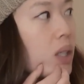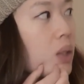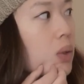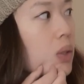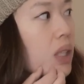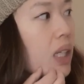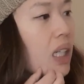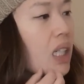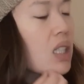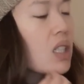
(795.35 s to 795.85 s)
it was
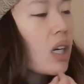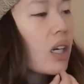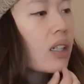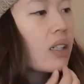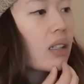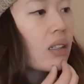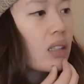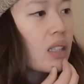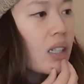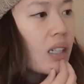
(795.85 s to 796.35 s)
getting darker
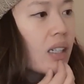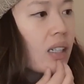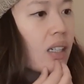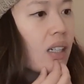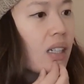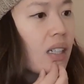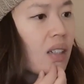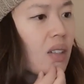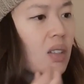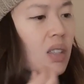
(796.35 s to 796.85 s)
and darker,
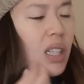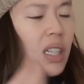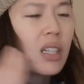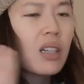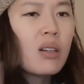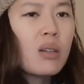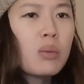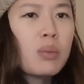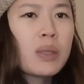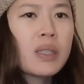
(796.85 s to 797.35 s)
and I was like,
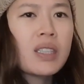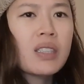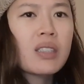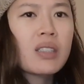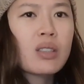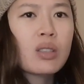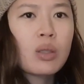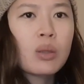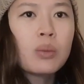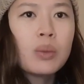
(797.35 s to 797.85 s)
oh, but this
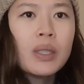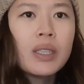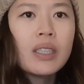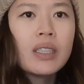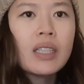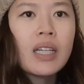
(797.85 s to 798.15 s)
is so weird.